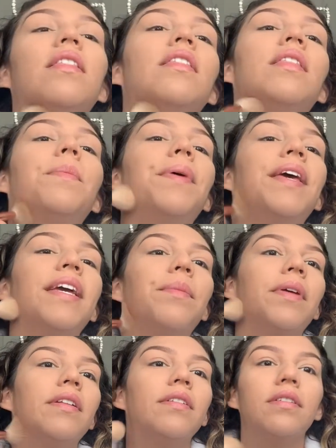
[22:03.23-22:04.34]
the
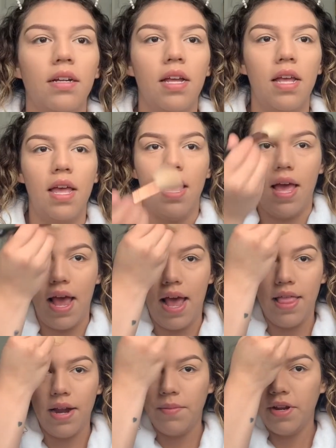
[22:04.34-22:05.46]
pigment. And
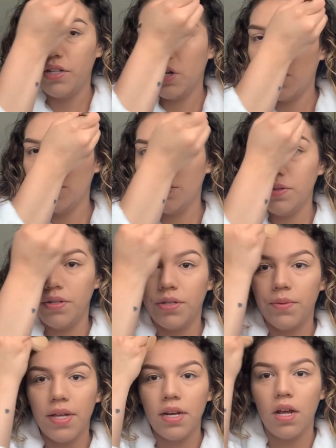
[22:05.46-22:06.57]
then I'm gonna also do
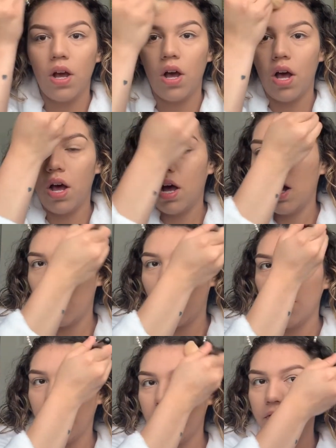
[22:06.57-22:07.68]
it on
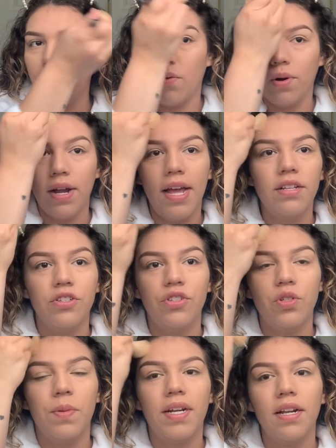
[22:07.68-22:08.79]
my forehead just to
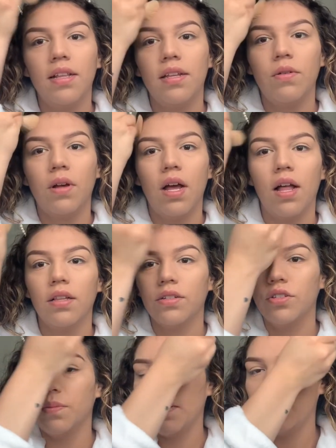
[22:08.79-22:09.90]
bring in a little color
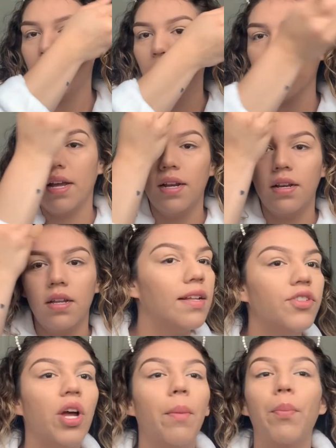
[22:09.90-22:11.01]
to my forehead.
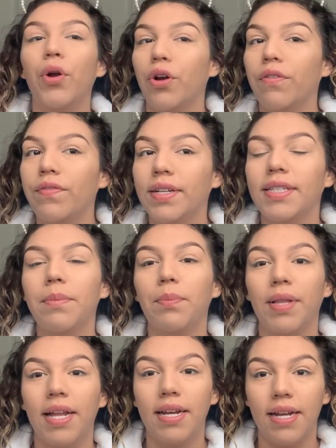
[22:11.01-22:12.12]
It's not perfectly
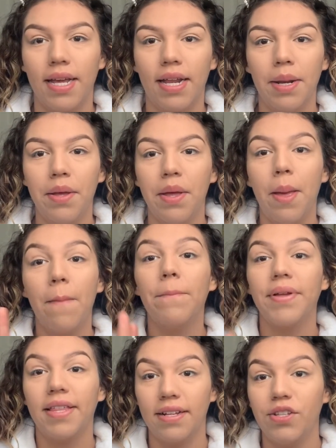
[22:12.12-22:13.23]
blended in,
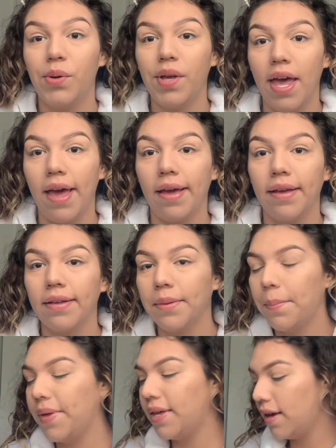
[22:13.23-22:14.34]
but that's okay
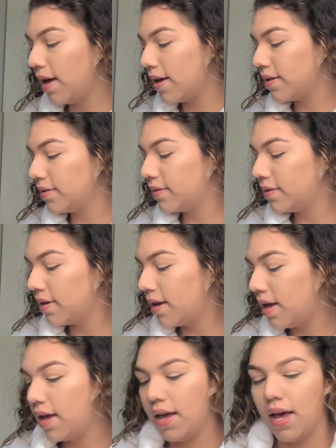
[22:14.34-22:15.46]
because
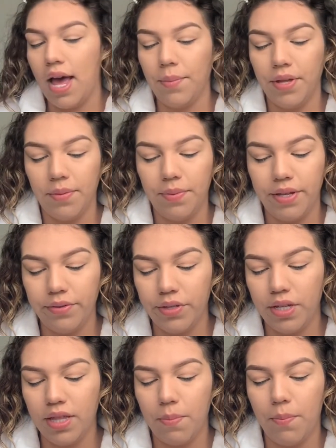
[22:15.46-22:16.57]
I'm gonna be using
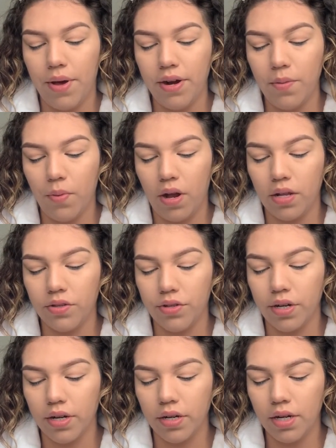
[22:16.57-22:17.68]
the Butter
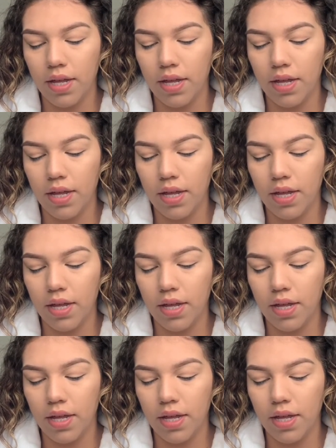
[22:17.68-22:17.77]
Bronzer